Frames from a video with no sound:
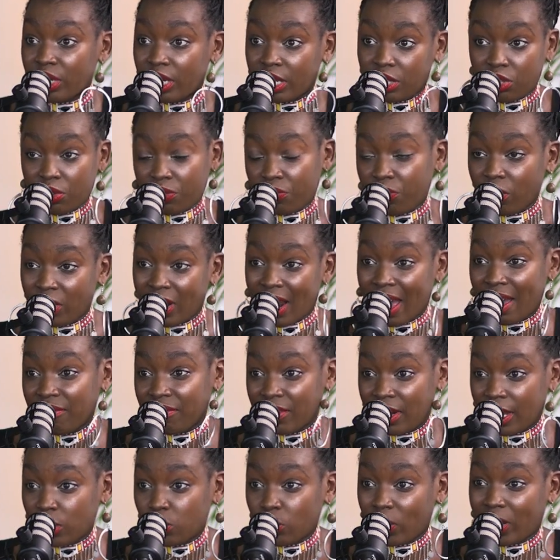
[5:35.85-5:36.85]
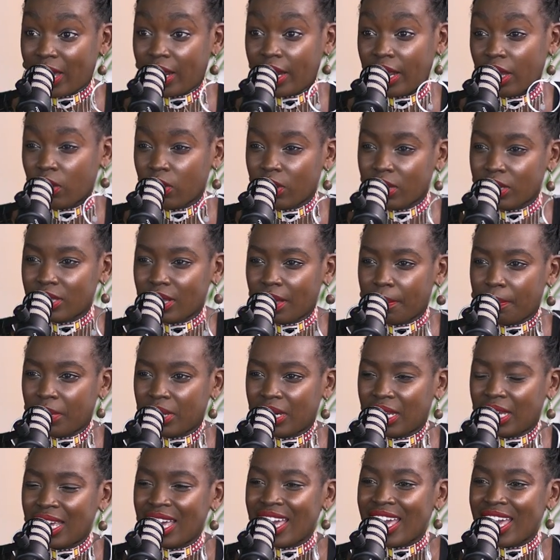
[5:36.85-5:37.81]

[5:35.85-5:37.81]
Does your phone have network? Yes. Can I call somebody?"